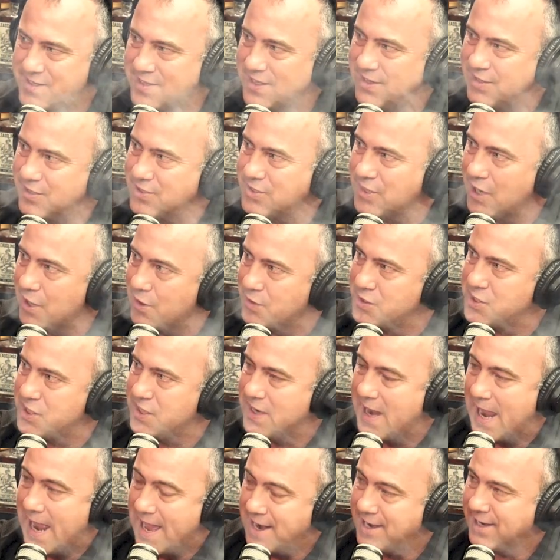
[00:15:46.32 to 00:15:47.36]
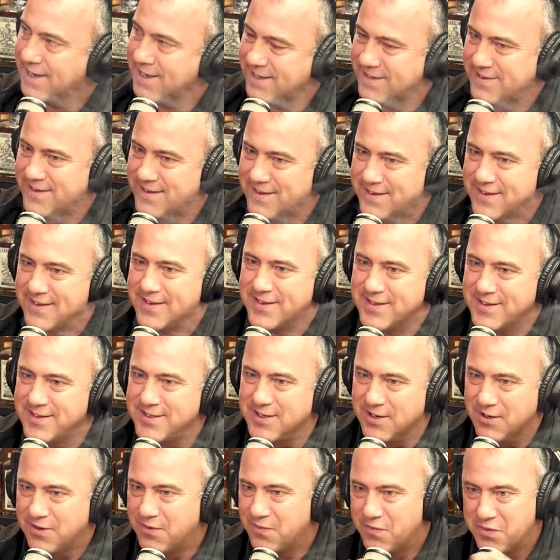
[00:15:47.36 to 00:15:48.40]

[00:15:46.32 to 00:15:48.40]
there's ocean etiquette. So